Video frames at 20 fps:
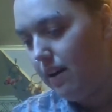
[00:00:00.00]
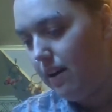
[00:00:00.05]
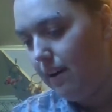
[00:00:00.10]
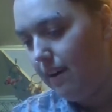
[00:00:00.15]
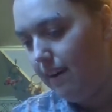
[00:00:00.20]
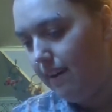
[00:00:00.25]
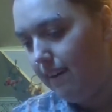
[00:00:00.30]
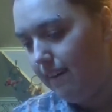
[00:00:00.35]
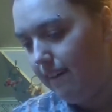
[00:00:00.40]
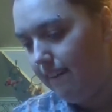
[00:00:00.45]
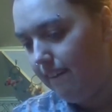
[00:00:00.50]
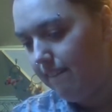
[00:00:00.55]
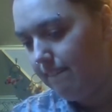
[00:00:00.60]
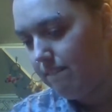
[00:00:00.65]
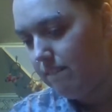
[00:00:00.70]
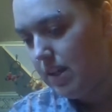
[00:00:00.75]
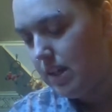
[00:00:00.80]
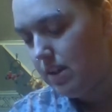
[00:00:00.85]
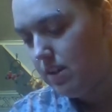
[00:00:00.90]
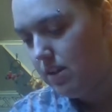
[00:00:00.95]

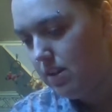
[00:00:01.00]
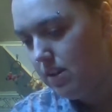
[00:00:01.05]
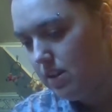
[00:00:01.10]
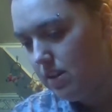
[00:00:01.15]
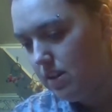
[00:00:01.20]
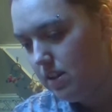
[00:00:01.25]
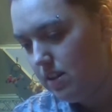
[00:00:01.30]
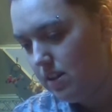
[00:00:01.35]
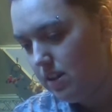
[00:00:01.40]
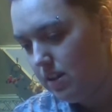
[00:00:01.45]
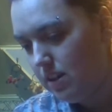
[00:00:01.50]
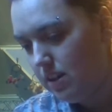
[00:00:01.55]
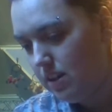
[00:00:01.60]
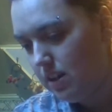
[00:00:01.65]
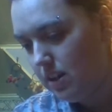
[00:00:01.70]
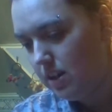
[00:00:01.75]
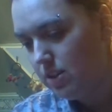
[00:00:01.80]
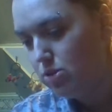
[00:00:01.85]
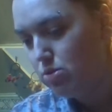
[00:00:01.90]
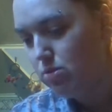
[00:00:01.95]
Um,
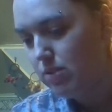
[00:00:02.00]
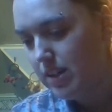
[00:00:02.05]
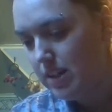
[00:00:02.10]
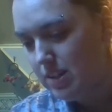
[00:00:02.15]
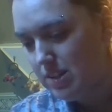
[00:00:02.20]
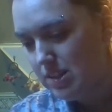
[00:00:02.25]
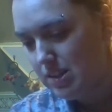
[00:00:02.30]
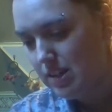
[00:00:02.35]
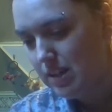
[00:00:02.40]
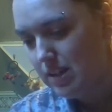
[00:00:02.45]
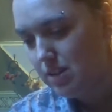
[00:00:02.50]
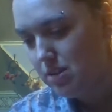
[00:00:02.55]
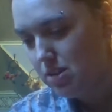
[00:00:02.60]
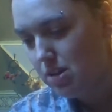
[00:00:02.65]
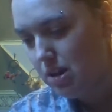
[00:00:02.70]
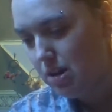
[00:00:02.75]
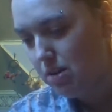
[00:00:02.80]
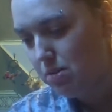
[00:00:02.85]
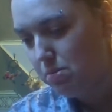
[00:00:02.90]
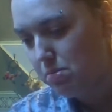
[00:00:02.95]
in 26,
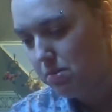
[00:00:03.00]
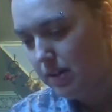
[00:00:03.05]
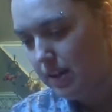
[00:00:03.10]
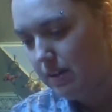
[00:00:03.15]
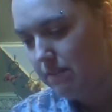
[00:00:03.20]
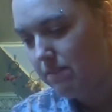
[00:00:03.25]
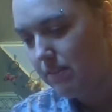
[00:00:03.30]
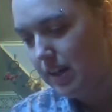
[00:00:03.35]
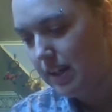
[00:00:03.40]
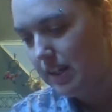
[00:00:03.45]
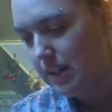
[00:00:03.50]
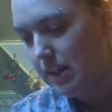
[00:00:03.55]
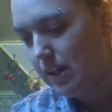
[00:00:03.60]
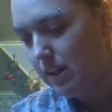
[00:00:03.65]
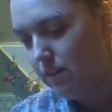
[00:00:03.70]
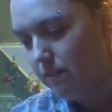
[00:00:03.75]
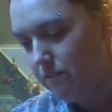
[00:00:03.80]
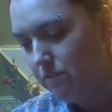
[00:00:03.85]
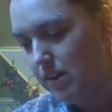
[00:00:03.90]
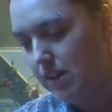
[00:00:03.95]
play my
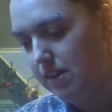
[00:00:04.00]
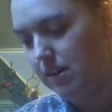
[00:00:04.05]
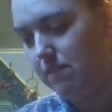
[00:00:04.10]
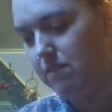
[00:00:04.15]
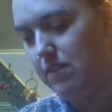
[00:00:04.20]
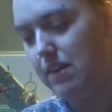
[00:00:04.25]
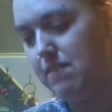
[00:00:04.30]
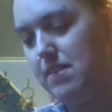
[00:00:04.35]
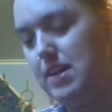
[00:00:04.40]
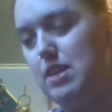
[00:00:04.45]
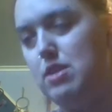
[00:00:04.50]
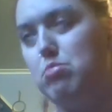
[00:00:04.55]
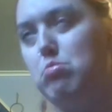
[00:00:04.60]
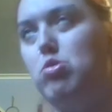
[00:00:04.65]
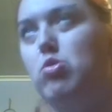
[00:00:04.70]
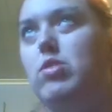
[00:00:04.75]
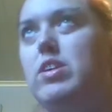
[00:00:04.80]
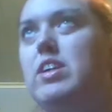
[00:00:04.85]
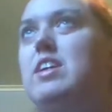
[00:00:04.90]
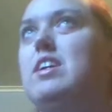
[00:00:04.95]
cute fairy babies more.